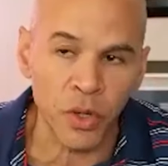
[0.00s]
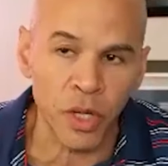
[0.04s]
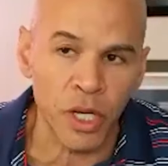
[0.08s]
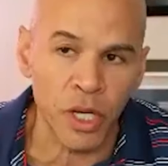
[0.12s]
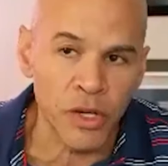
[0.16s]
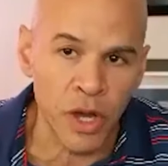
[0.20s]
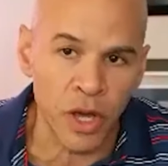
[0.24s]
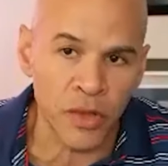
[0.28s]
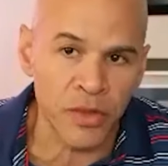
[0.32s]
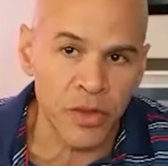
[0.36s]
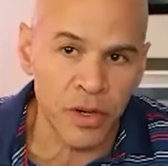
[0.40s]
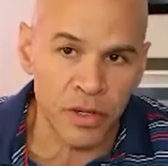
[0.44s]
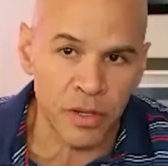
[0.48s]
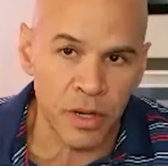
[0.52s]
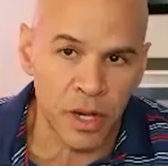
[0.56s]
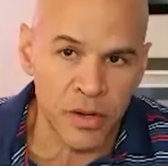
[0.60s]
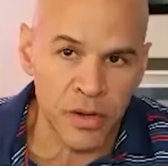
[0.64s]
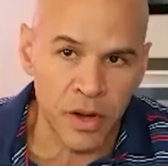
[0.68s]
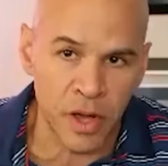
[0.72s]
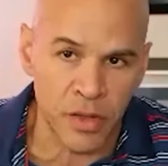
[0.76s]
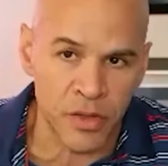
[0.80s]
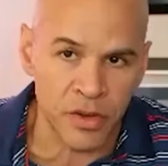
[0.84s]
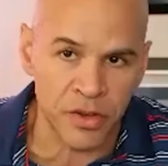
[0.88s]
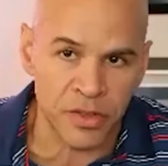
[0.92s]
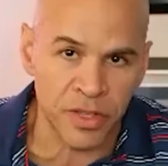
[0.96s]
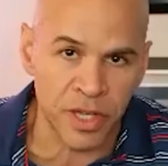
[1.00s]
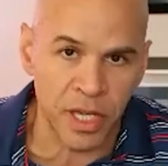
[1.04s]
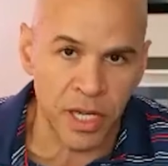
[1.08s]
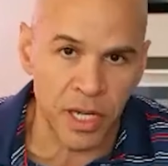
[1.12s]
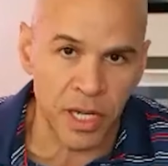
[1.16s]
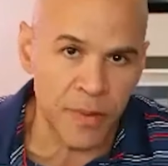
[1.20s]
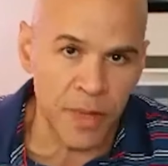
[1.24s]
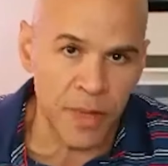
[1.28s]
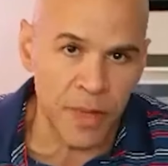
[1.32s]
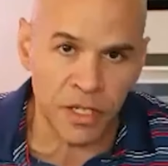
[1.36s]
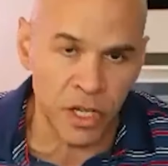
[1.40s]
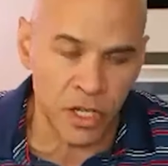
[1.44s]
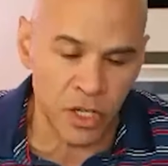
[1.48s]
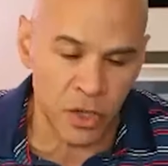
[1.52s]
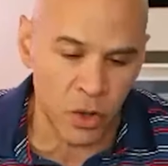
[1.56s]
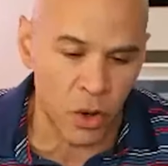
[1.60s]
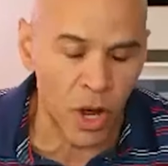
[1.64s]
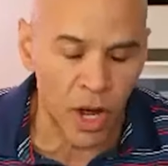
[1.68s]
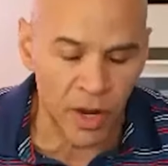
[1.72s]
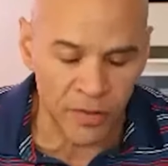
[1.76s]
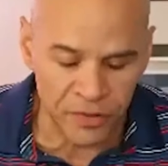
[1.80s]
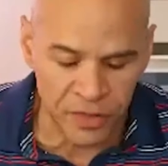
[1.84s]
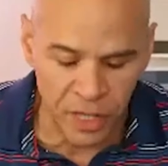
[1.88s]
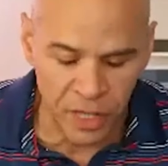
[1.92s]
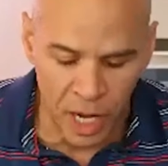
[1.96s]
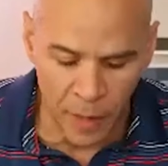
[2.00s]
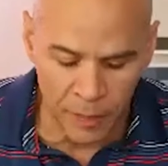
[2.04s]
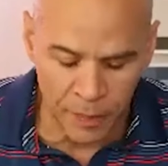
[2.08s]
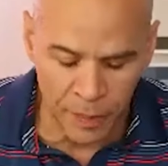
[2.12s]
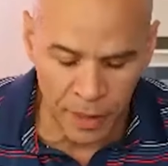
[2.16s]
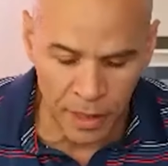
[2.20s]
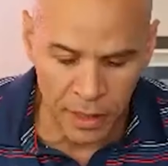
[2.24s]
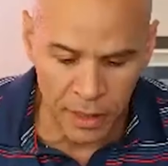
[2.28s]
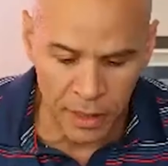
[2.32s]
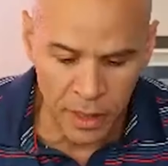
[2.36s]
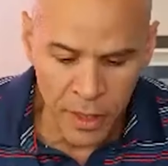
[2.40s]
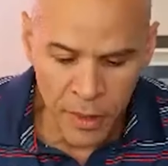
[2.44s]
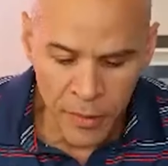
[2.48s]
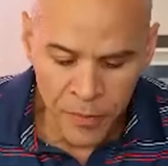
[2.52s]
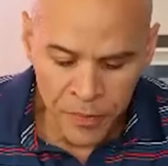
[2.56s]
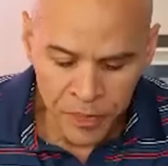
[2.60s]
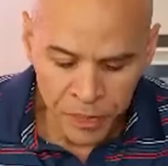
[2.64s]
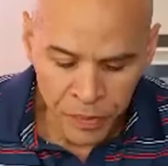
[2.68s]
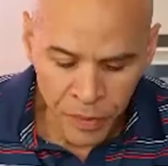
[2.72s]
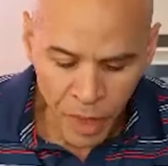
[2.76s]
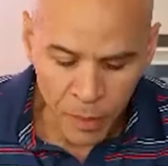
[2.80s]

So another thing, and this is off topic,